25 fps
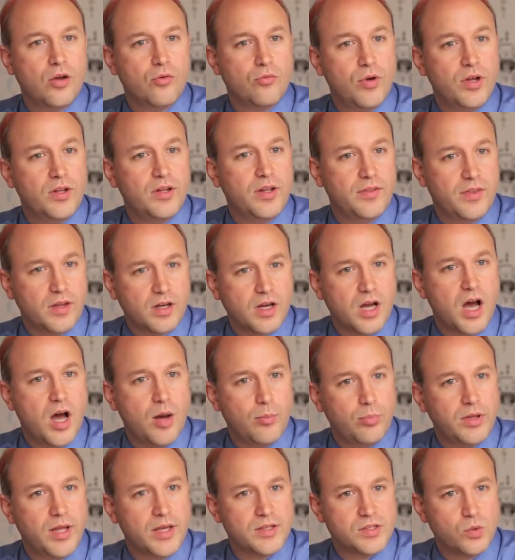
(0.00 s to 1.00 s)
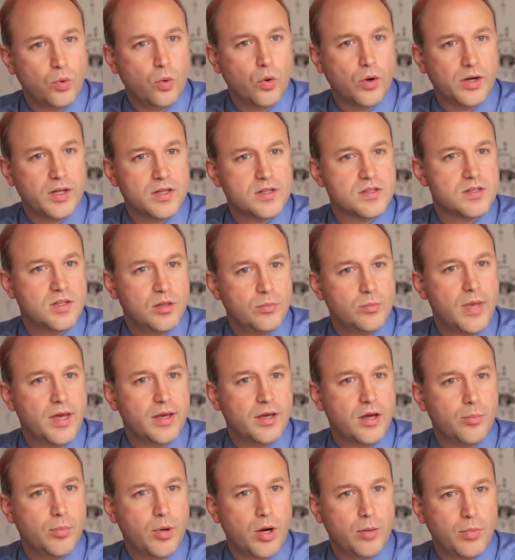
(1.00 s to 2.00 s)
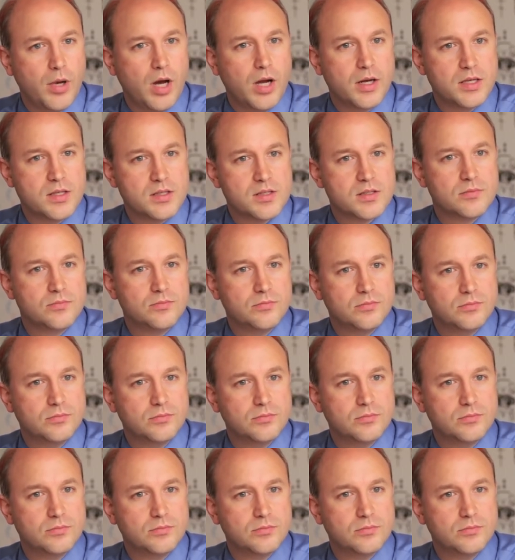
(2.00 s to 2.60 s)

really the complex organs that make up our bodies.